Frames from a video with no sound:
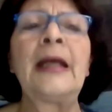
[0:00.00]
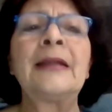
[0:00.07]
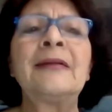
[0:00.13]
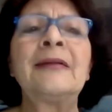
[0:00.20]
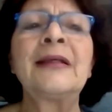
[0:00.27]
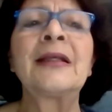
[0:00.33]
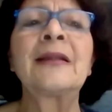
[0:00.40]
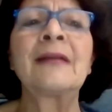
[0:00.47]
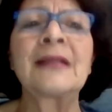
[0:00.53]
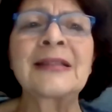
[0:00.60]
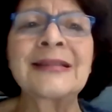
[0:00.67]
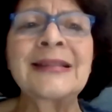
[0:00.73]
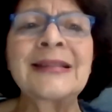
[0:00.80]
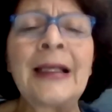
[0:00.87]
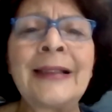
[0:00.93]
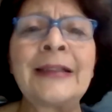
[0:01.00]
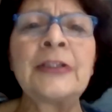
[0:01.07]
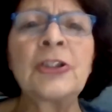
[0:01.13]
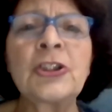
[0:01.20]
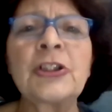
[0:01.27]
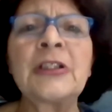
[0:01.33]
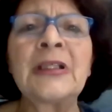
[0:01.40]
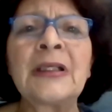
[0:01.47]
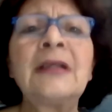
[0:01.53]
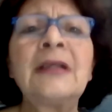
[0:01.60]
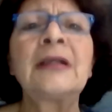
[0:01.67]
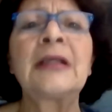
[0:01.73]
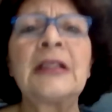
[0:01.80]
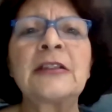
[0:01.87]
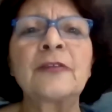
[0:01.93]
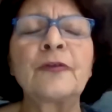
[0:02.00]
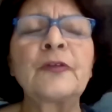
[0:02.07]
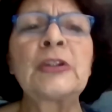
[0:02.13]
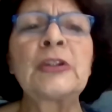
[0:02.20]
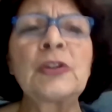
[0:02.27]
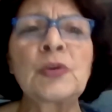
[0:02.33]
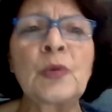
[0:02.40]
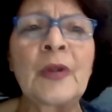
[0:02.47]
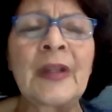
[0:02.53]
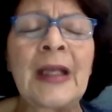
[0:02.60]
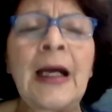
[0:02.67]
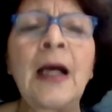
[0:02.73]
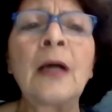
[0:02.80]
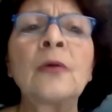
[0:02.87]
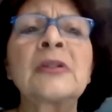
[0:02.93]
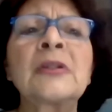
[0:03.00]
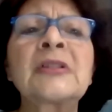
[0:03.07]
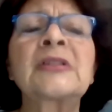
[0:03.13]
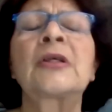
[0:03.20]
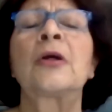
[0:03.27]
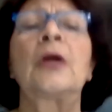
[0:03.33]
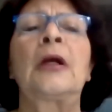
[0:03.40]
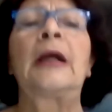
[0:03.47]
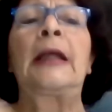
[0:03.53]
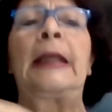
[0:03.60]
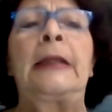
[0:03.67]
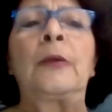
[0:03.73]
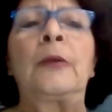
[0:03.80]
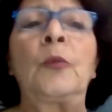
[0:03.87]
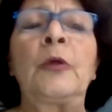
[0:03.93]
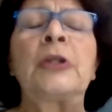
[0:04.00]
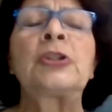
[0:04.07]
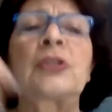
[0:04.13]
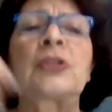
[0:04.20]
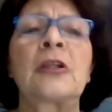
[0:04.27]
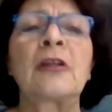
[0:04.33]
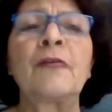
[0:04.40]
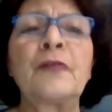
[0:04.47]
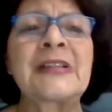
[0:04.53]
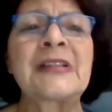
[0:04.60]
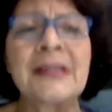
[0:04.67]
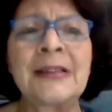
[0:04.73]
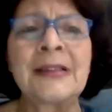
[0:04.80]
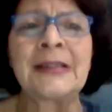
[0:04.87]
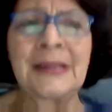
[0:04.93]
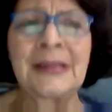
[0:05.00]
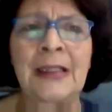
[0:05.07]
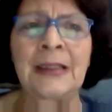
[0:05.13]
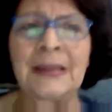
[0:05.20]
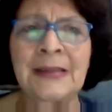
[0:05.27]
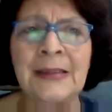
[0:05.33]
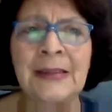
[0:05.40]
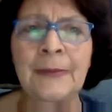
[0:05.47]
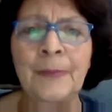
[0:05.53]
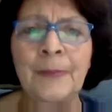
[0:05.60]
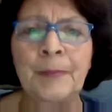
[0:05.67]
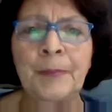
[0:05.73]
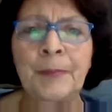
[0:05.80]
And then the Sal Ishi is filled with hours in which the facilitator